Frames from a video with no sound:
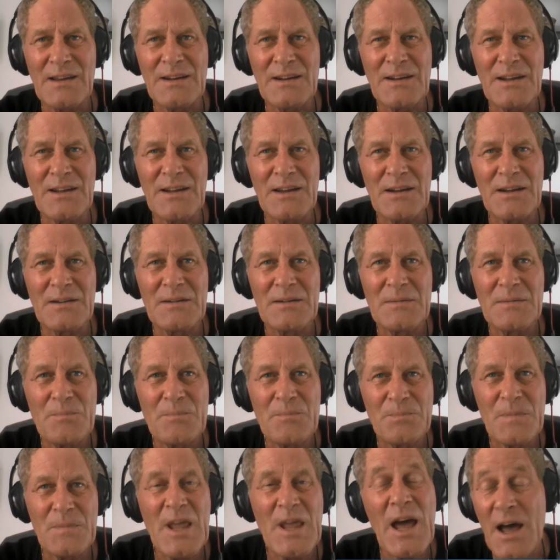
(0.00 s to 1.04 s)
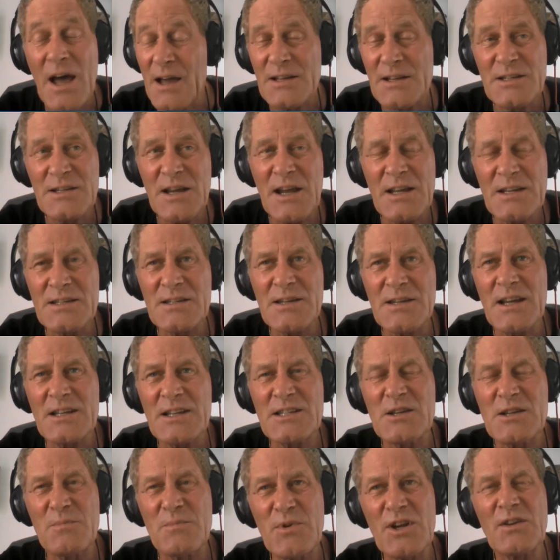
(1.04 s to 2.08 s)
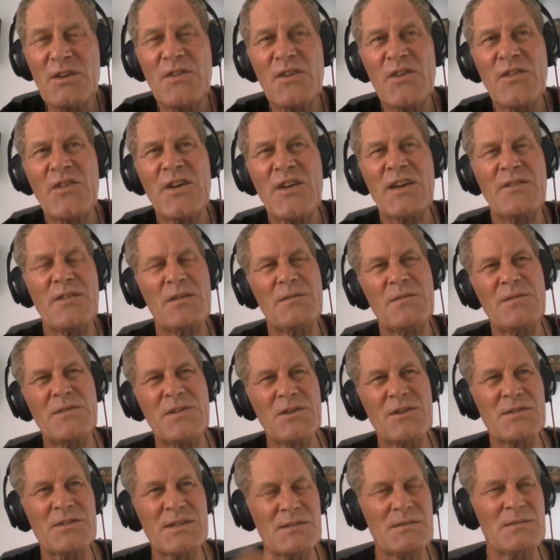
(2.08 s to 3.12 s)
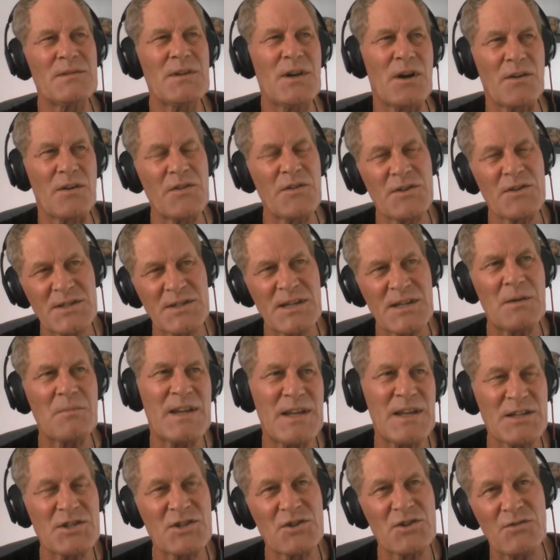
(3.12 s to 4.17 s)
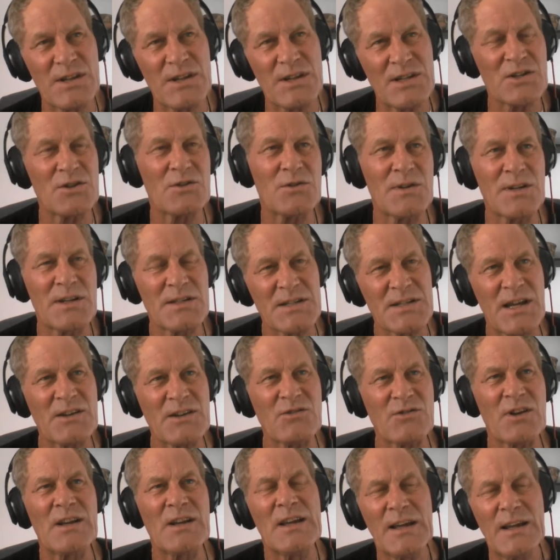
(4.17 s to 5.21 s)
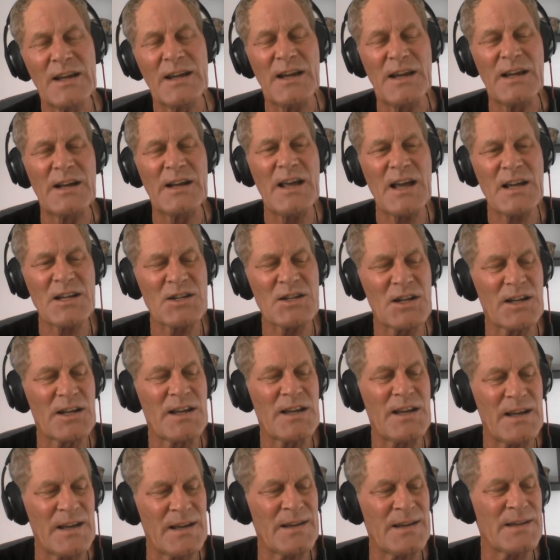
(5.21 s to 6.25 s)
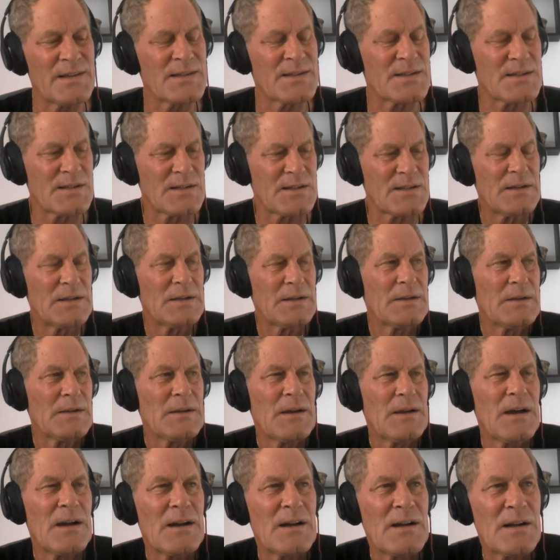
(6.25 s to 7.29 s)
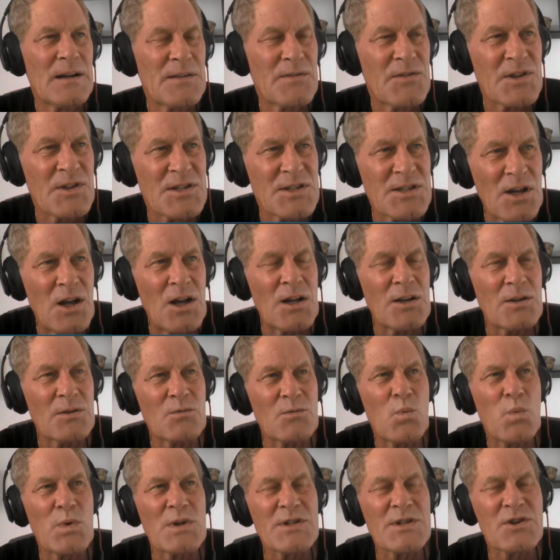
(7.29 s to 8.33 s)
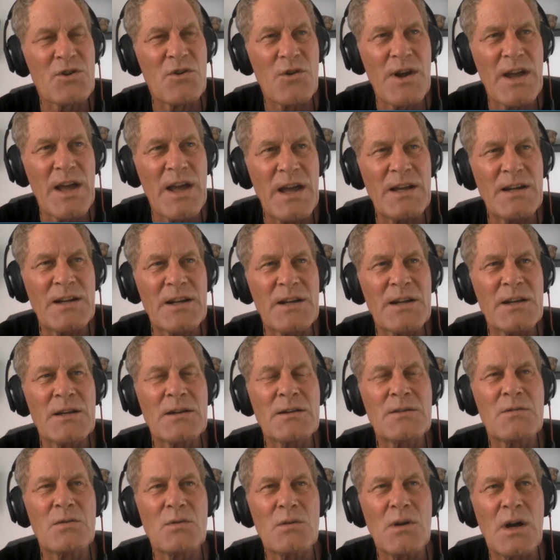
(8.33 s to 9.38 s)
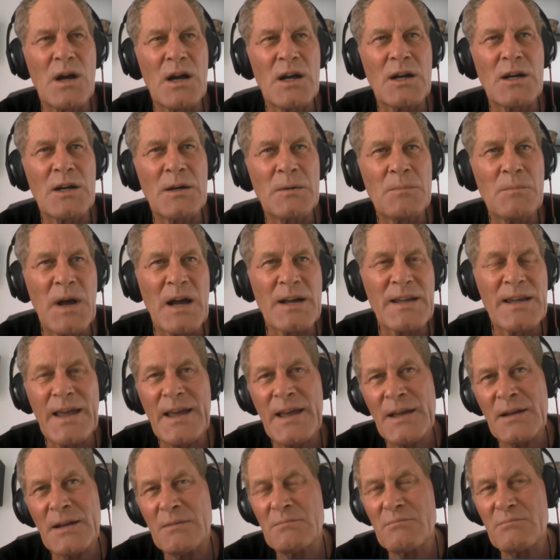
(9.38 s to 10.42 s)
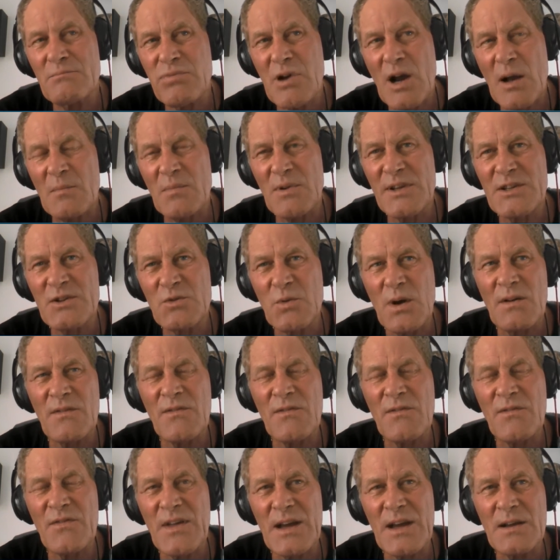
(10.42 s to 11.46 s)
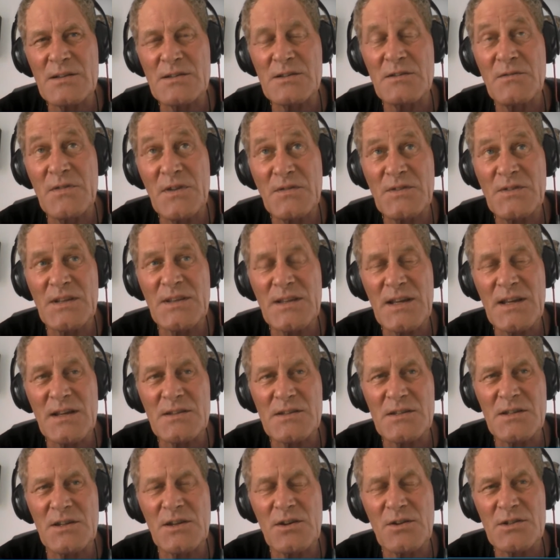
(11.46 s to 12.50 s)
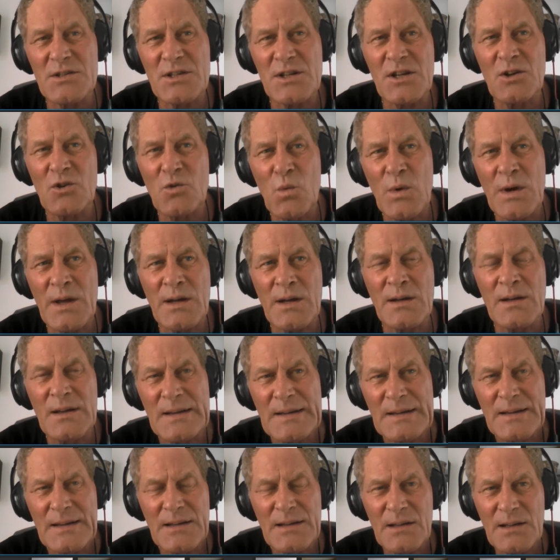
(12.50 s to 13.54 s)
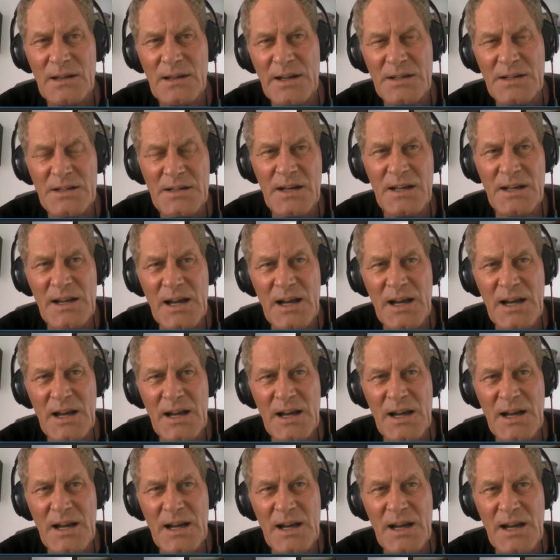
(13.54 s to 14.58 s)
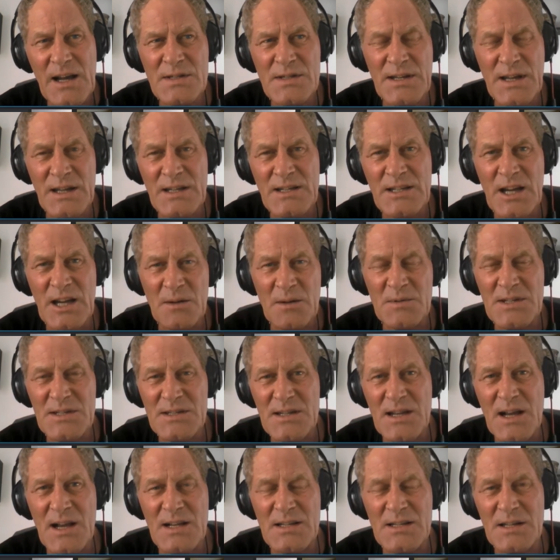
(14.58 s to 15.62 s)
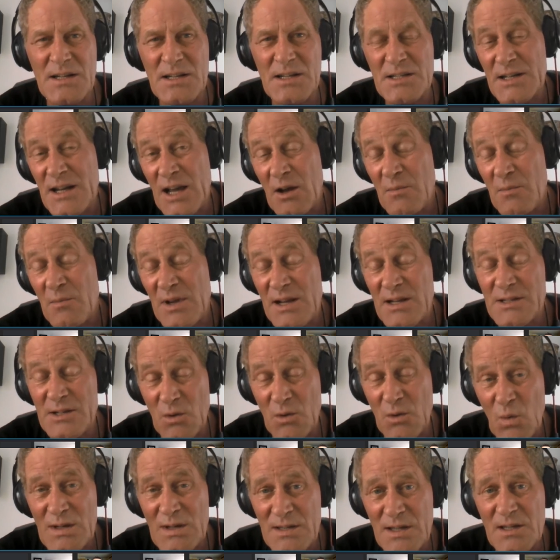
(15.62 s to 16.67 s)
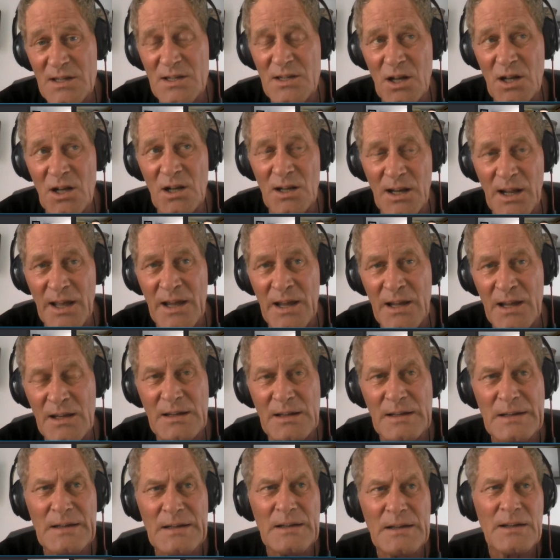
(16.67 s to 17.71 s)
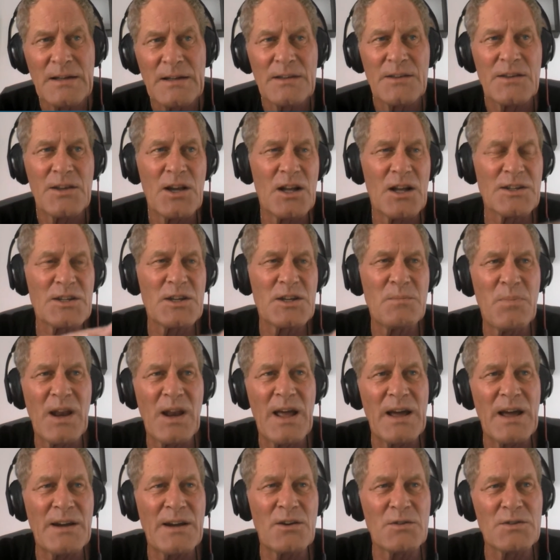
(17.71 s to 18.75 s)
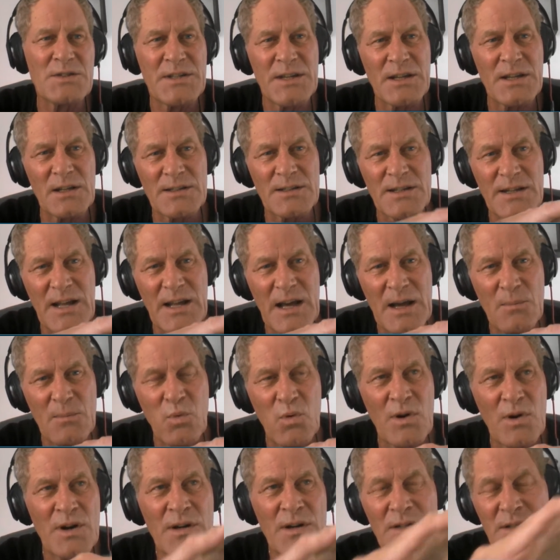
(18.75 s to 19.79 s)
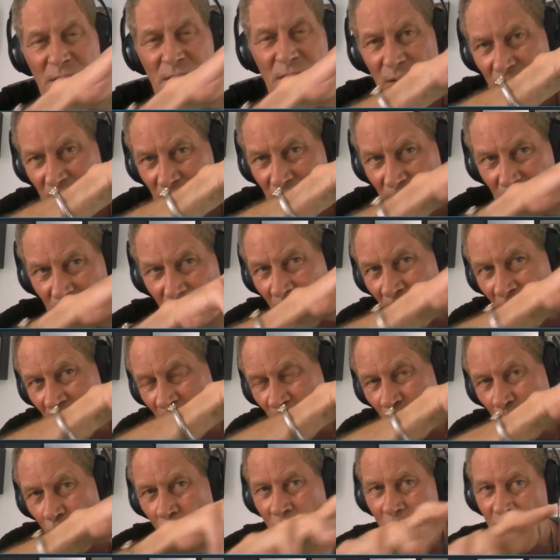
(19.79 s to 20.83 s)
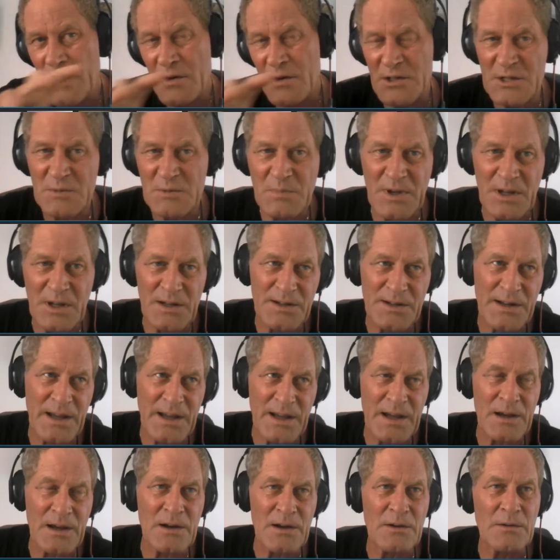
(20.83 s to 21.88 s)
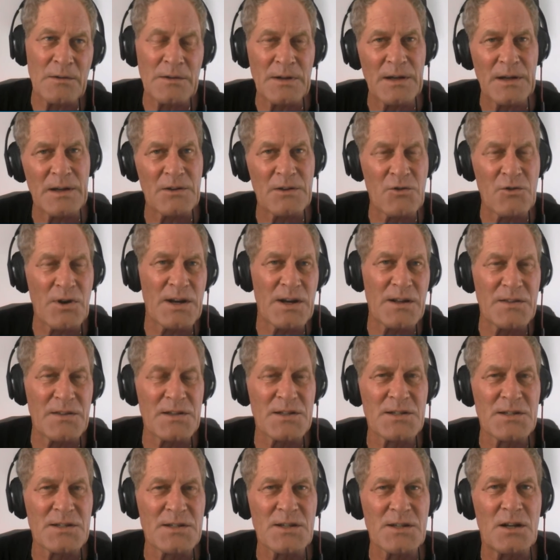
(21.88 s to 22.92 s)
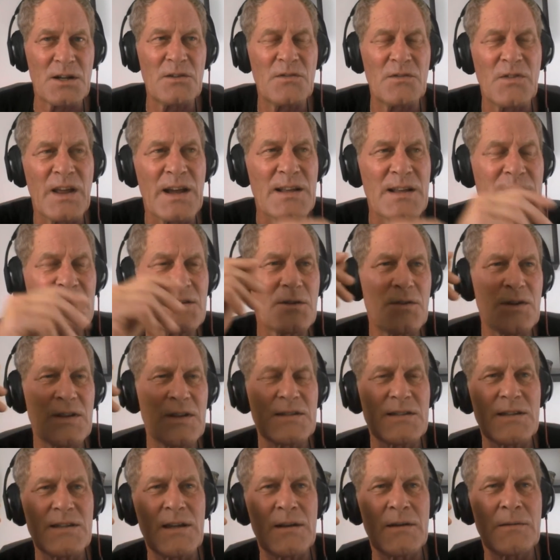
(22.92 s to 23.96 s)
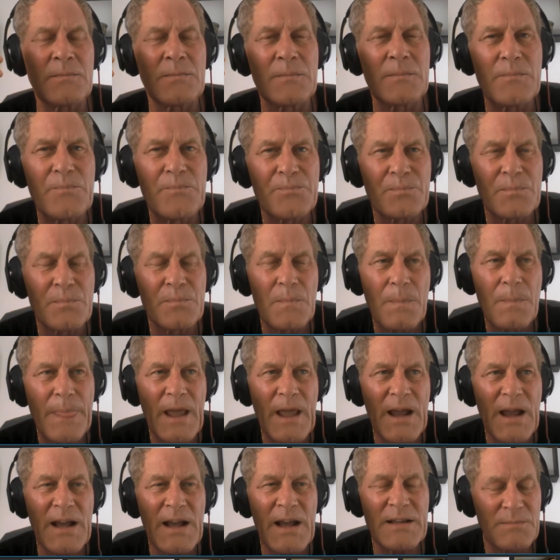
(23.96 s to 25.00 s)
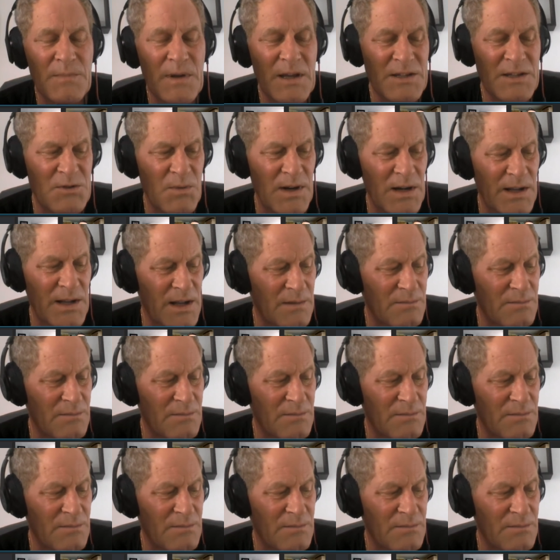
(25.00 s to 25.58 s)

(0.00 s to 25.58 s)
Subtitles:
And it's a beautiful thing. There's some history to it, etc. It actually is. The salt was created again probably 12,000, 15,000 years ago, when Lake Titicaca was 10 times the size it is now, because it was a salt lake. The altiplano tilted upwards, all the water spilt down and created the salt flat. So it's